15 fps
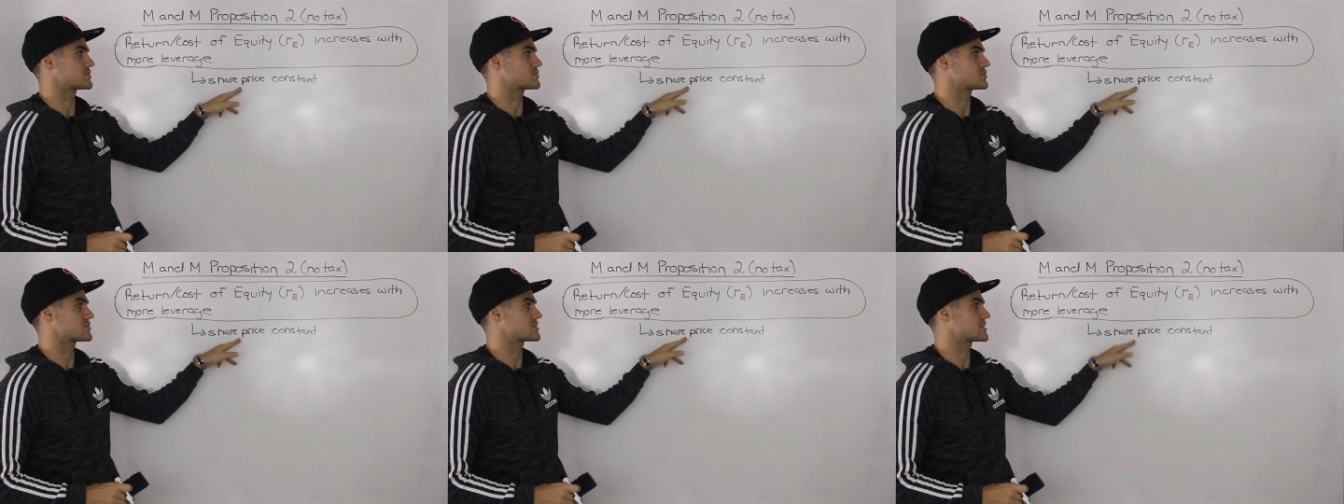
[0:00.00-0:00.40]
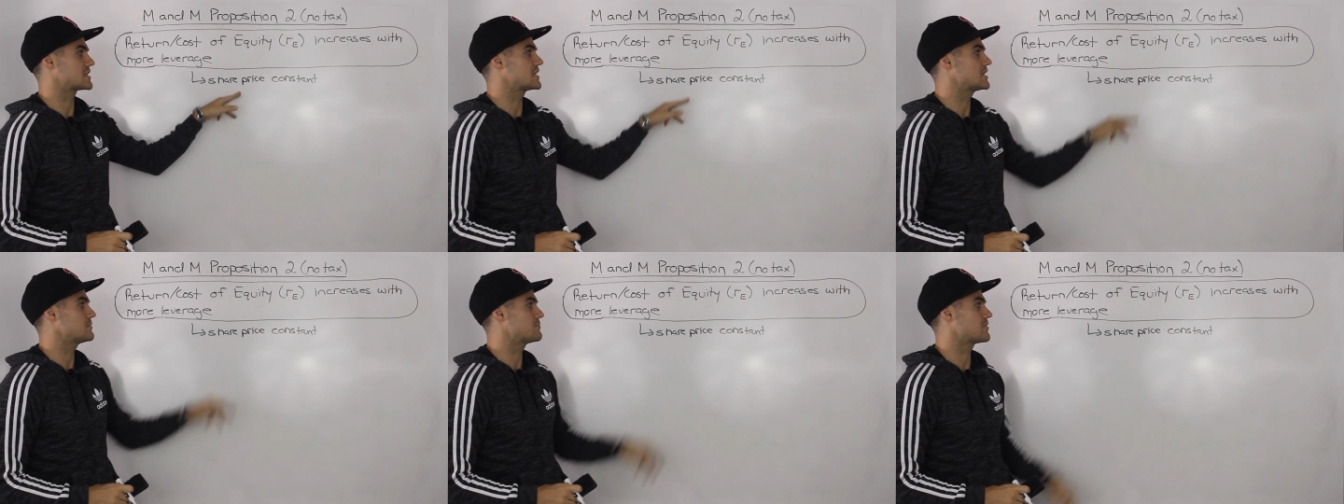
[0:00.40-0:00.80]
So just
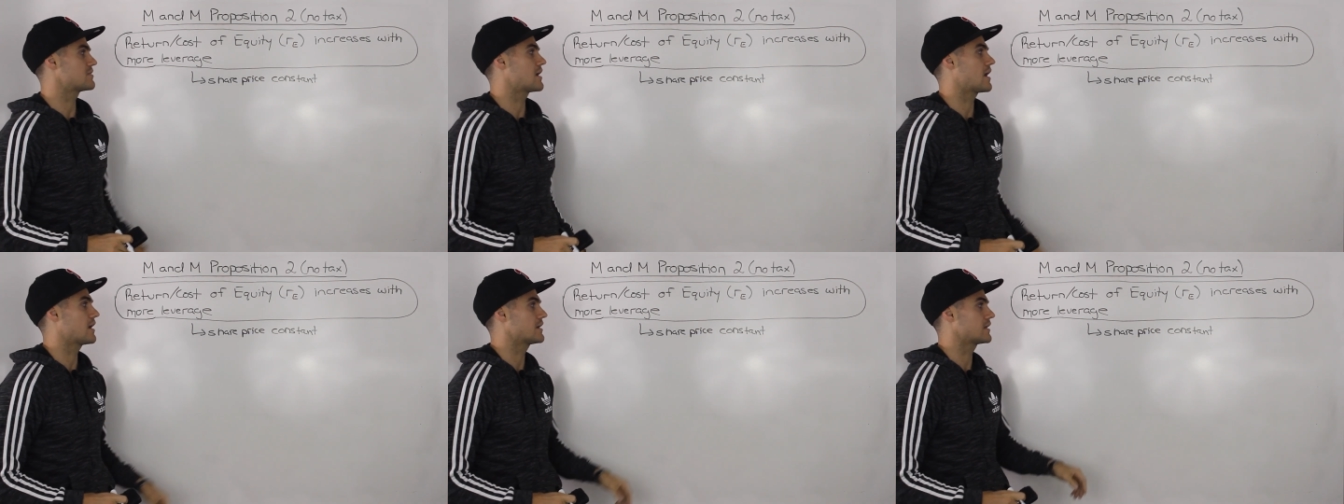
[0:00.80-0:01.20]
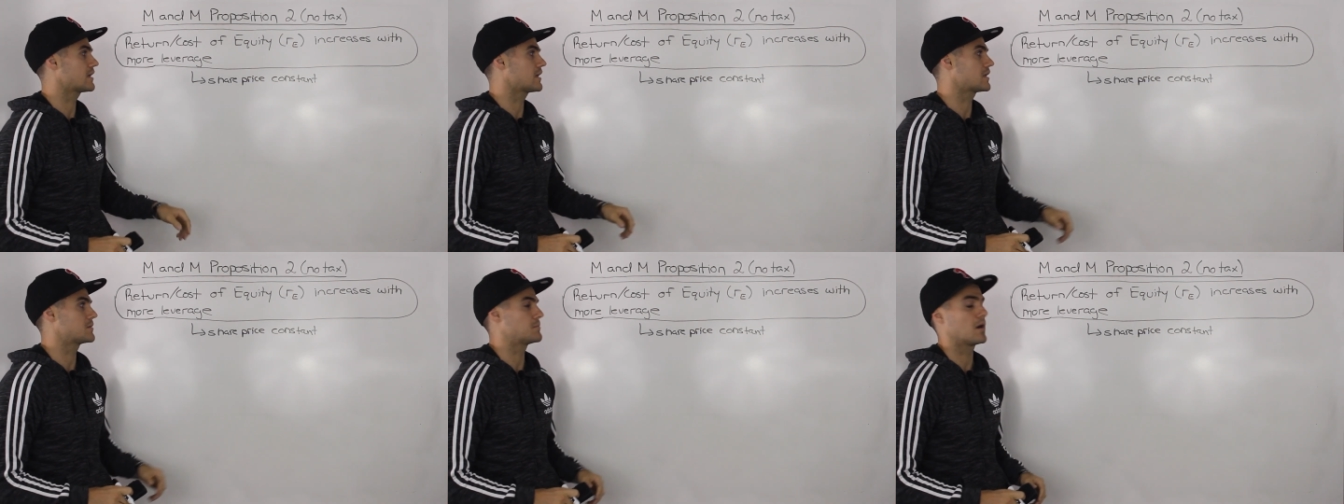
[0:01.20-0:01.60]
keep that
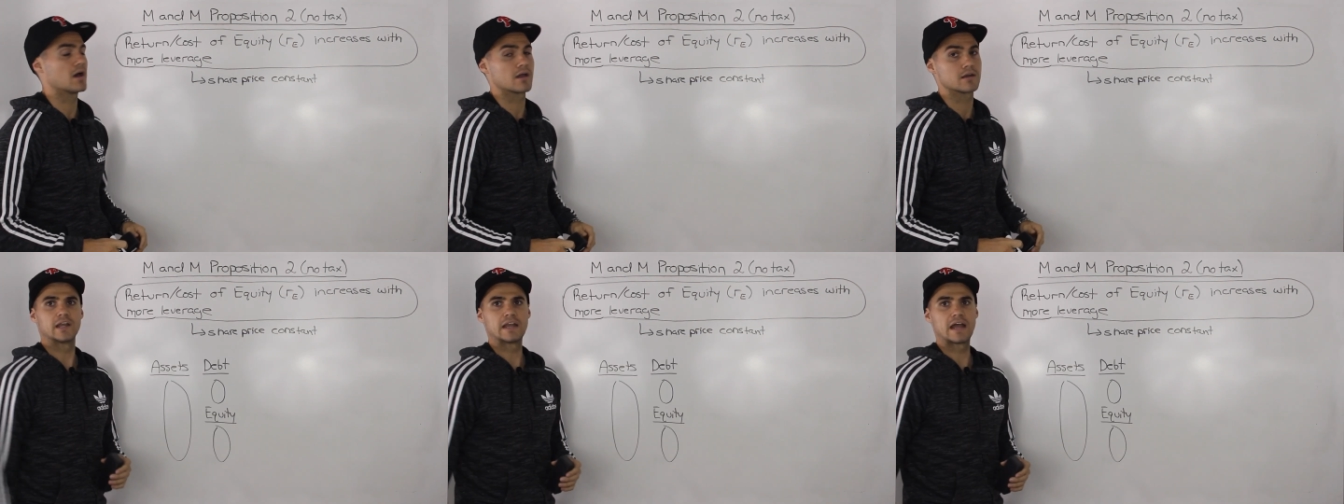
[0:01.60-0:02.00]
in mind.